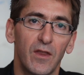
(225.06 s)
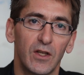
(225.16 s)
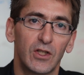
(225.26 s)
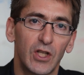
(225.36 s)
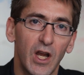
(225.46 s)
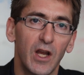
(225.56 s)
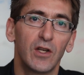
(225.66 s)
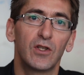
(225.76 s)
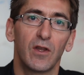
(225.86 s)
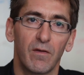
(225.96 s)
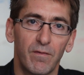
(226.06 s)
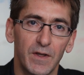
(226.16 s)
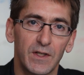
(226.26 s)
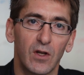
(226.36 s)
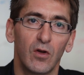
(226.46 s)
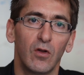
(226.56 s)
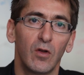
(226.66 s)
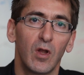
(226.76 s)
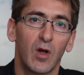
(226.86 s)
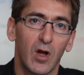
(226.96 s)
that change the
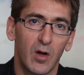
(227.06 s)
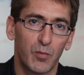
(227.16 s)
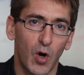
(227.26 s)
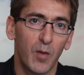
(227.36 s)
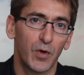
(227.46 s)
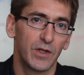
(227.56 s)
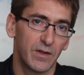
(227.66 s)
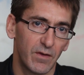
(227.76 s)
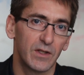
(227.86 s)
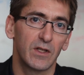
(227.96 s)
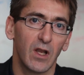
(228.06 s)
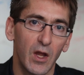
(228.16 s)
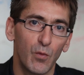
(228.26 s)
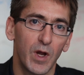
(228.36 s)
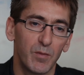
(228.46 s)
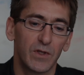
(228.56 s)
physical uh, properties of this lightweight